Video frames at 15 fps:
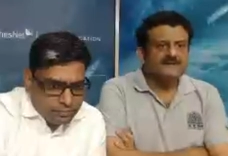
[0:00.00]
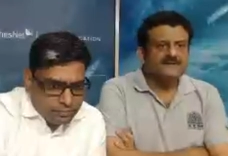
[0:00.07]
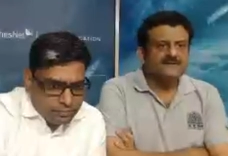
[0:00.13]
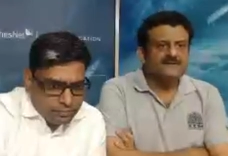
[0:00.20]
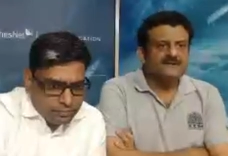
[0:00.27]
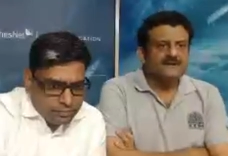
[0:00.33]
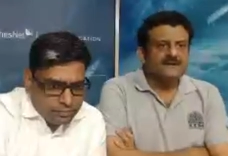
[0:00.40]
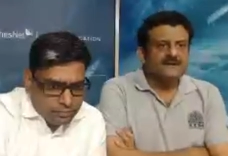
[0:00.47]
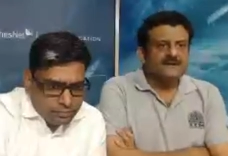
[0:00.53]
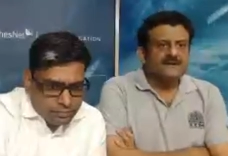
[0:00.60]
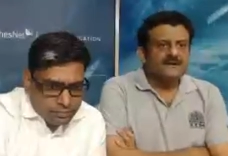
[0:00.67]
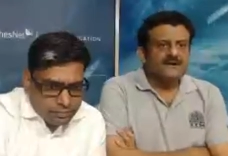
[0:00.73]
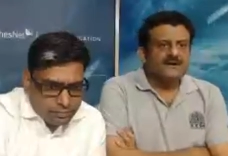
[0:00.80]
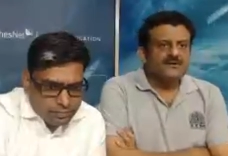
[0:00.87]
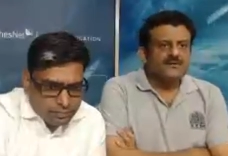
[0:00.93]
Speaker 1: I just
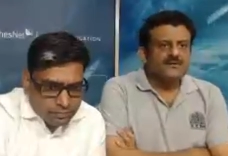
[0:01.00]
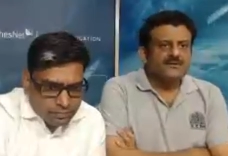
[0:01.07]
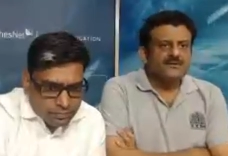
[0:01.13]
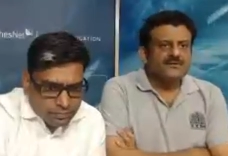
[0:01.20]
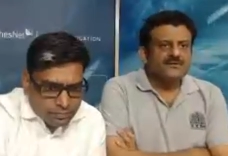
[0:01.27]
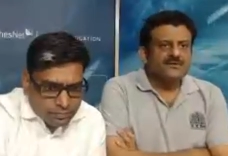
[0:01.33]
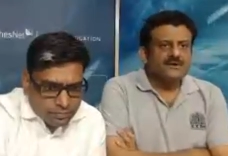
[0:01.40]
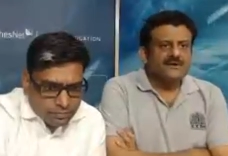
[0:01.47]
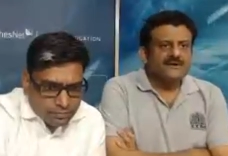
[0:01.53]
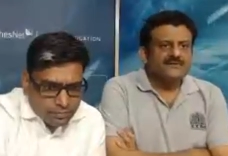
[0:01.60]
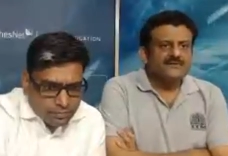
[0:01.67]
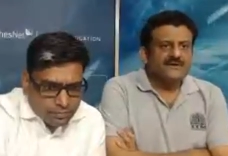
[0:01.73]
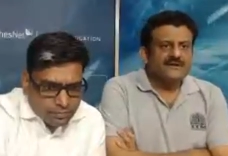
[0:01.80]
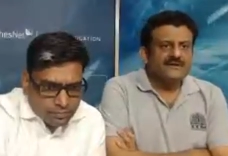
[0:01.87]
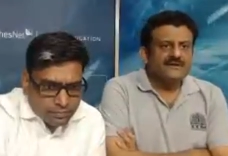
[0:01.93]
heard.
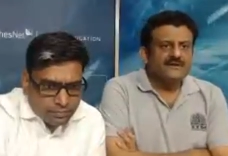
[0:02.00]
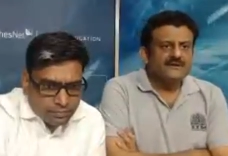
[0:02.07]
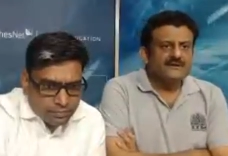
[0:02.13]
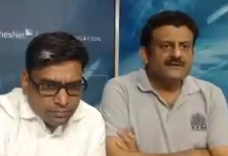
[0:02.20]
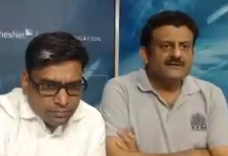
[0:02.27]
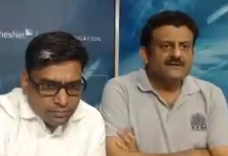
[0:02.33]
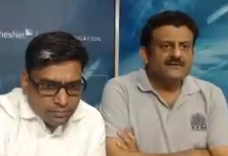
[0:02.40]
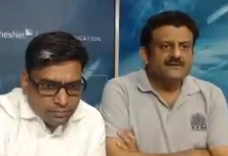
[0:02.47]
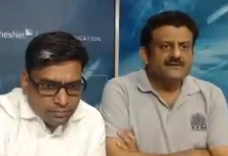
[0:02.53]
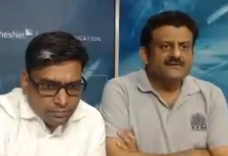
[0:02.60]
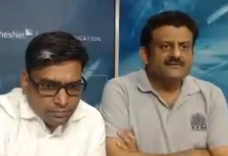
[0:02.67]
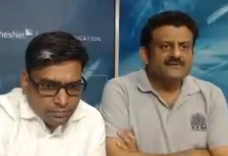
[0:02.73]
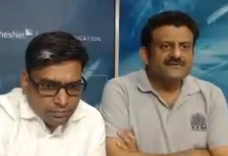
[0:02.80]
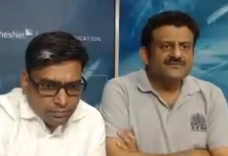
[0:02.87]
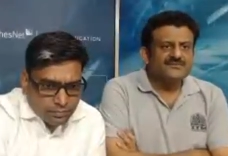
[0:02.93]
How do you quantify
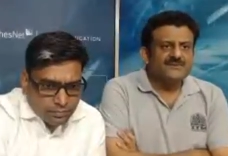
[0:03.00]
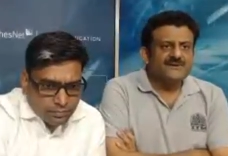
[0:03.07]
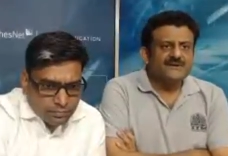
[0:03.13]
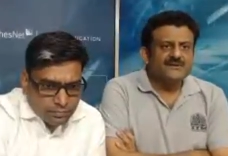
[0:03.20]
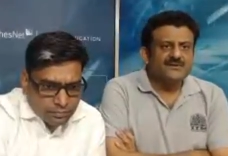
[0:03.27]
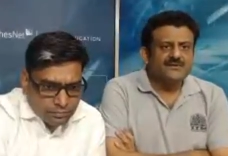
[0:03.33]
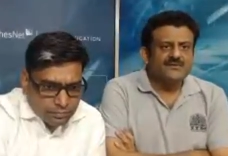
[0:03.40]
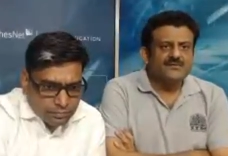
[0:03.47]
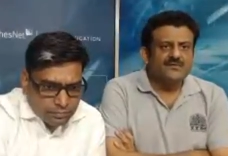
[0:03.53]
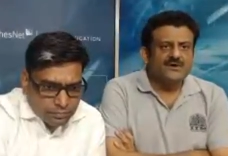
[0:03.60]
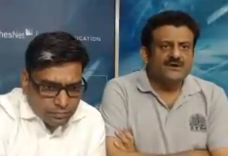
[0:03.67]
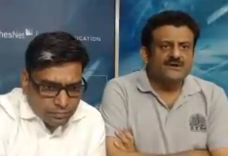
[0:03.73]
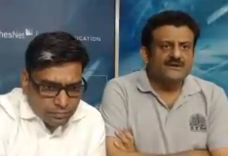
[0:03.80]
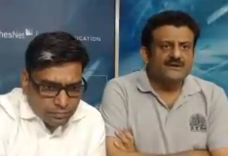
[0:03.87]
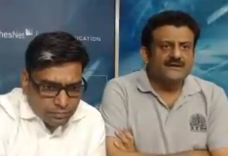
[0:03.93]
return on
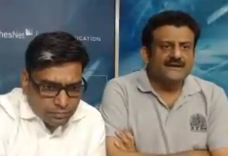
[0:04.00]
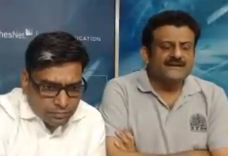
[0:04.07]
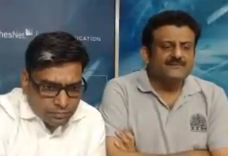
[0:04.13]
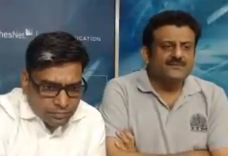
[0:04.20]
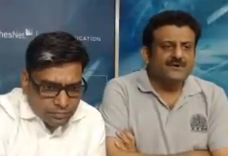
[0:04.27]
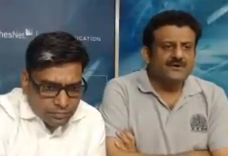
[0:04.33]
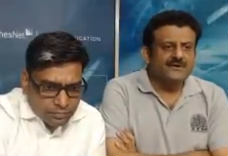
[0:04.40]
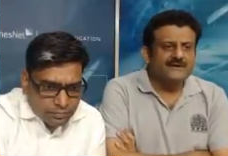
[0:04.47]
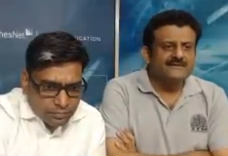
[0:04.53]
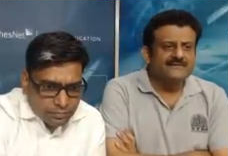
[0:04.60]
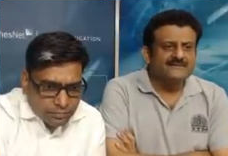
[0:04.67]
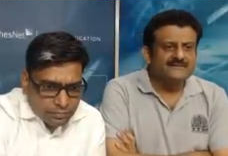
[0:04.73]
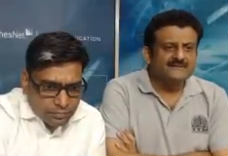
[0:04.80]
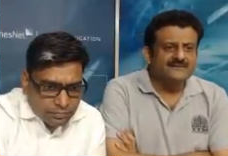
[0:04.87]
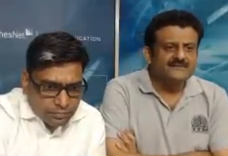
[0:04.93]
investment on what
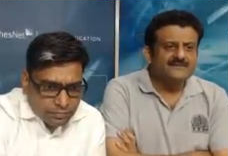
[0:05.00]
time